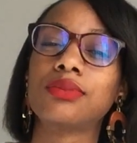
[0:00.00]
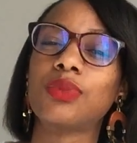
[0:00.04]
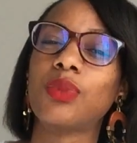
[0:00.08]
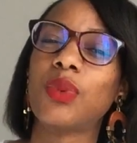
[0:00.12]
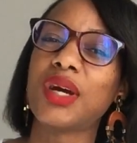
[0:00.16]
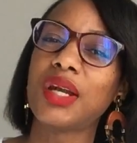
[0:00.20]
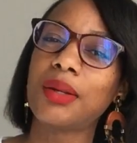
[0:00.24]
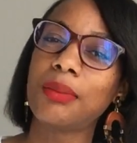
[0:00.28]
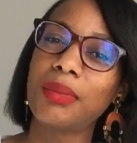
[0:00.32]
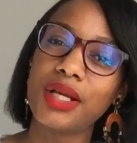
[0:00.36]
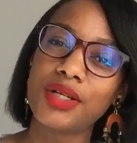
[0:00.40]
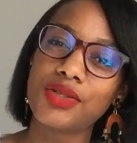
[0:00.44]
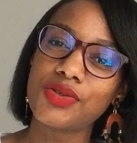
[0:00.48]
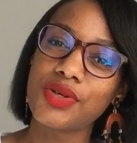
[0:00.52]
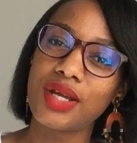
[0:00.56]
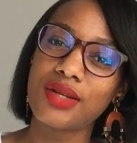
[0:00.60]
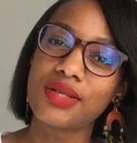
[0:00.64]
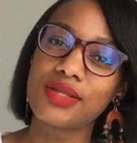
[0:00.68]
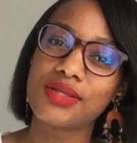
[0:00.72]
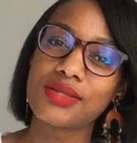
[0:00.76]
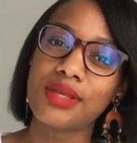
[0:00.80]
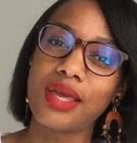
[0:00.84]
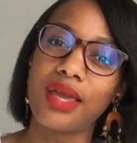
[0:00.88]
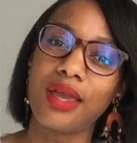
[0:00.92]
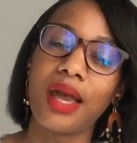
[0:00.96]
what am I trying
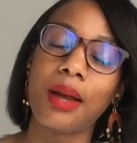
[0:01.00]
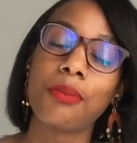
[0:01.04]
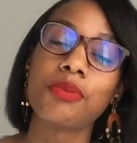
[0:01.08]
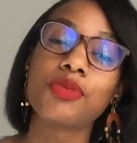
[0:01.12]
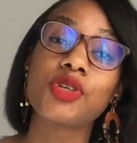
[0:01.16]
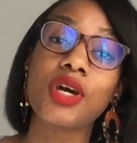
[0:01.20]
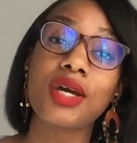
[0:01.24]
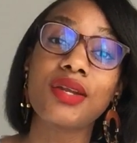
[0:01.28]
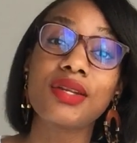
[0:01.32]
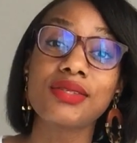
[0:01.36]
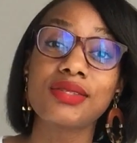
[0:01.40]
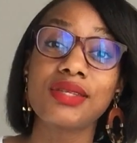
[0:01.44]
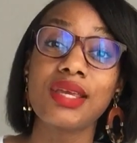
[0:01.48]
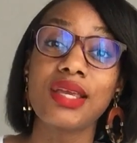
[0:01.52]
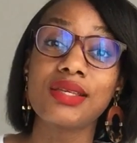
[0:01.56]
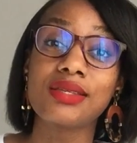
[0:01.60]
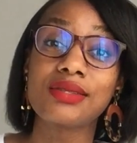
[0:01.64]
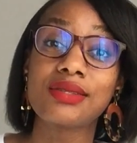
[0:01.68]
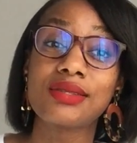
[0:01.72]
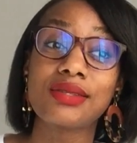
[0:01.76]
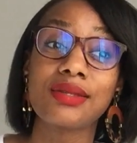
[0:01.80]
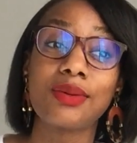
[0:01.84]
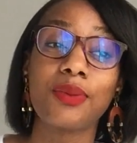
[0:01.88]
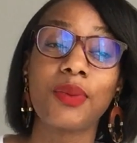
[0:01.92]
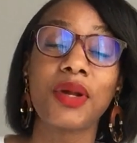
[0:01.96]
to say?
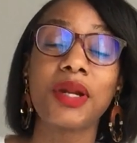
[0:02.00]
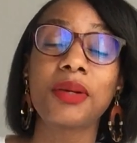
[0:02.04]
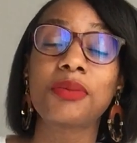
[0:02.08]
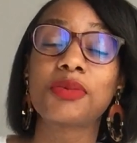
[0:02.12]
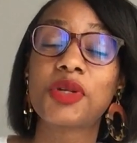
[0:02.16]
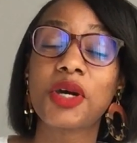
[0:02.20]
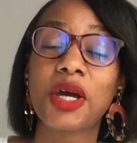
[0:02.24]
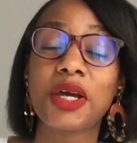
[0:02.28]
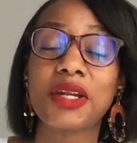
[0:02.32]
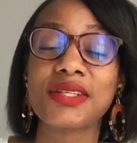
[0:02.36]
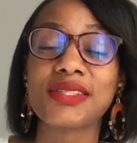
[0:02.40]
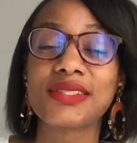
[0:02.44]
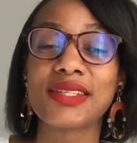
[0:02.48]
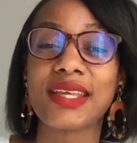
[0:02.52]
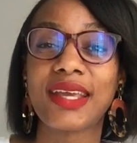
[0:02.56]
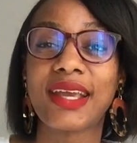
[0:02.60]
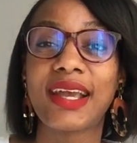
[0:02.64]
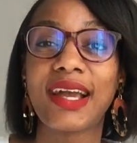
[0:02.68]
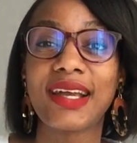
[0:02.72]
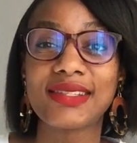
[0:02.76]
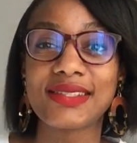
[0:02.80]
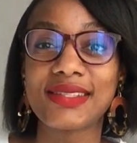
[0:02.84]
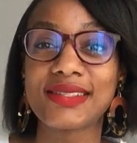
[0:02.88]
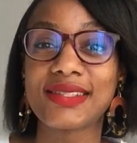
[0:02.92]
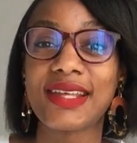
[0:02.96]
What I'm trying to say,
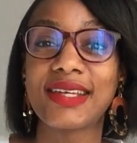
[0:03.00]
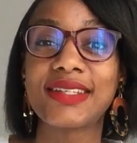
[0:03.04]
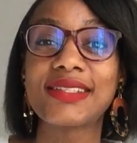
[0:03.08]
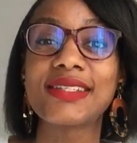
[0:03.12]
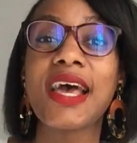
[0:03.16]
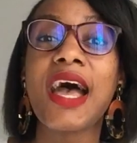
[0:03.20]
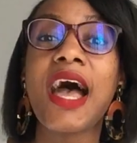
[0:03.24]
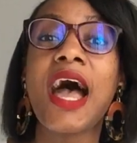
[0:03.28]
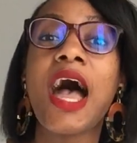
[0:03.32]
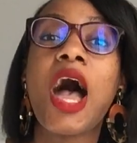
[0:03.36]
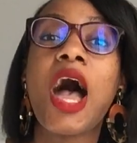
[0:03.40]
guys, is that